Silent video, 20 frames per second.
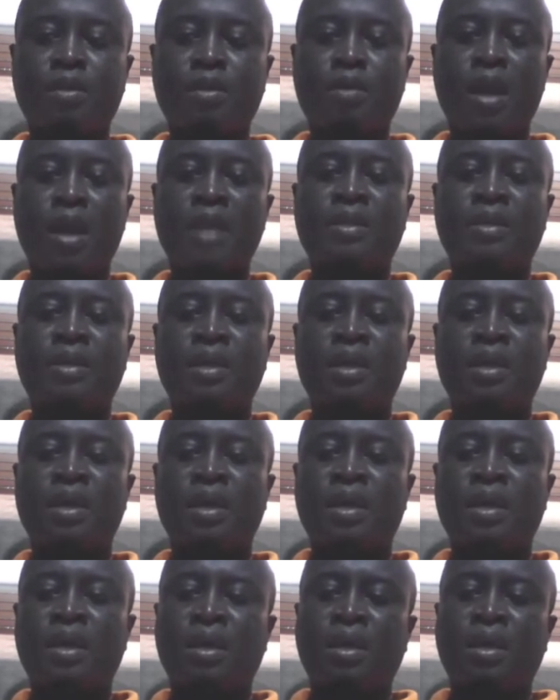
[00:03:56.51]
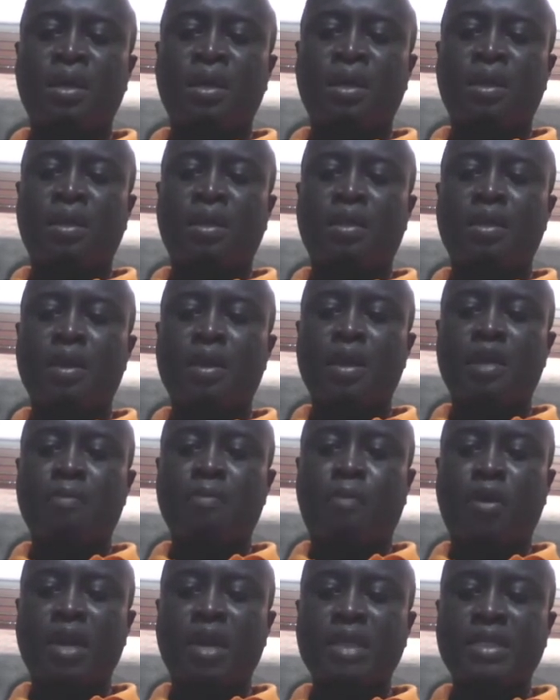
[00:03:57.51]
Right. The
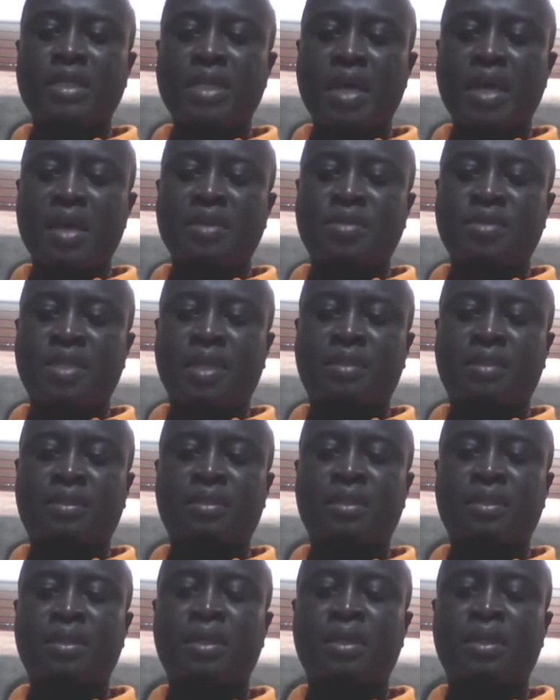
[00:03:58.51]
important here is that